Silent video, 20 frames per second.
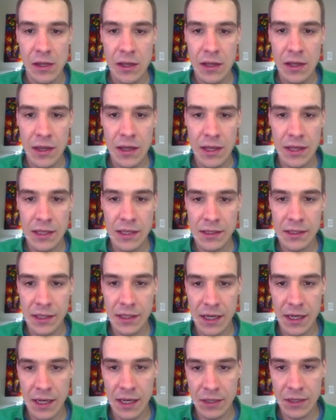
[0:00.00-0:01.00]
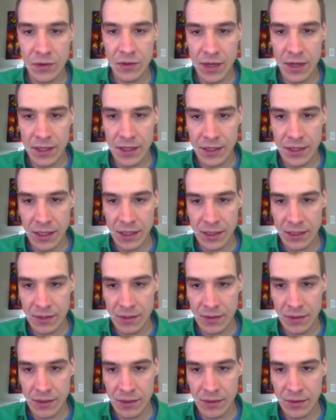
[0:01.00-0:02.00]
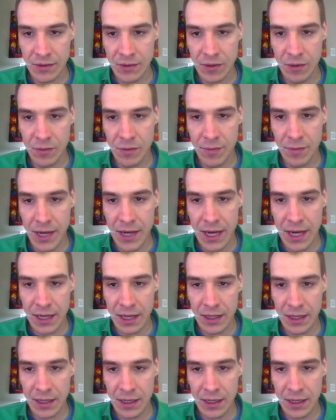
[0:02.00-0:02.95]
this hydroxide is going to go back